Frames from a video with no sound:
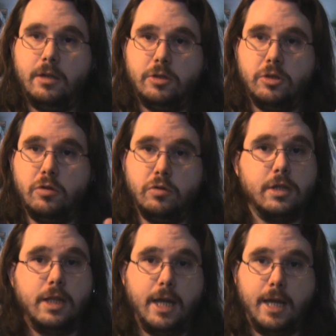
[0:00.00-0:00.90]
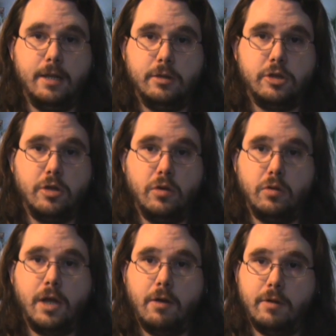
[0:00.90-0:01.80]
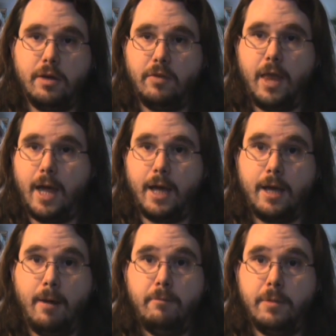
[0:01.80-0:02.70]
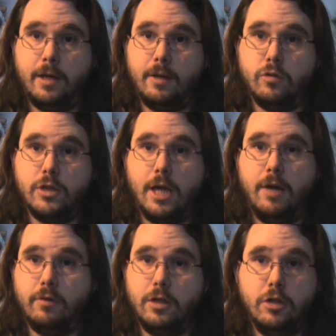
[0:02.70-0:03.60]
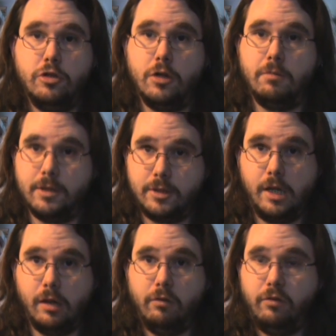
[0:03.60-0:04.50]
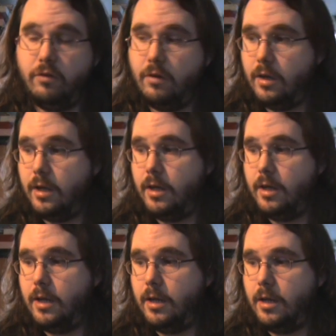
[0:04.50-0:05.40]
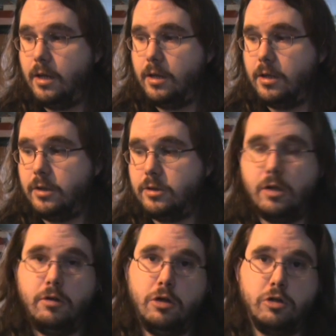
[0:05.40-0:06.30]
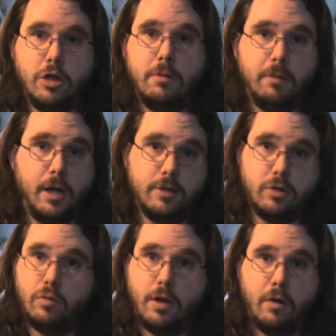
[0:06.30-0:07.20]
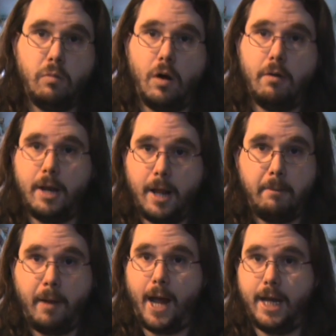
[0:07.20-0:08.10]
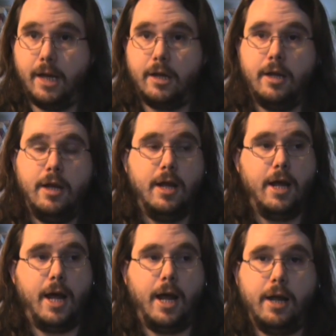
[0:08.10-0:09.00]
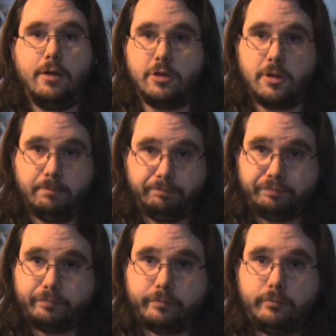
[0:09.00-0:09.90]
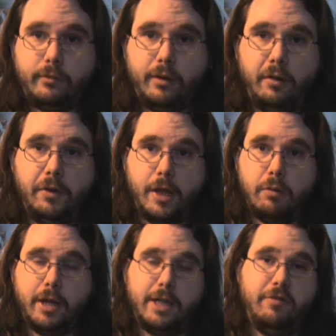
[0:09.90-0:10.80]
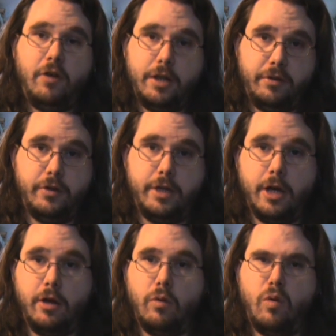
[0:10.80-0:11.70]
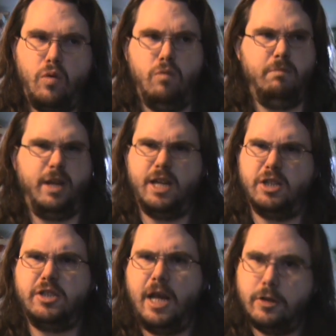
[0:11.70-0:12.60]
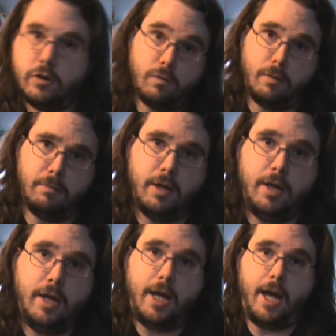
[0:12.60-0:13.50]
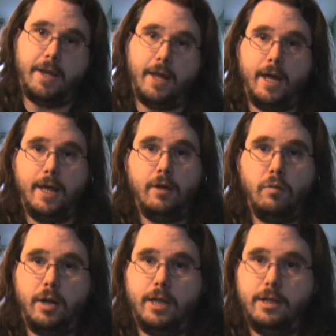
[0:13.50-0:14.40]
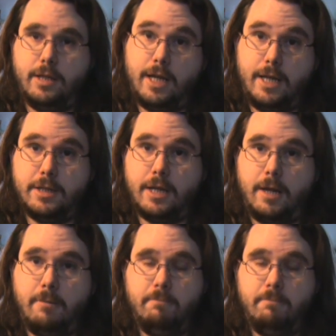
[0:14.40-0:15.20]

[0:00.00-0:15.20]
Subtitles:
to delete, to get rid of their company altogether, YouTube itself. And so YouTube is all in a worry, they panic, and they quickly find the video, or it gets sent to them, and they quickly delete it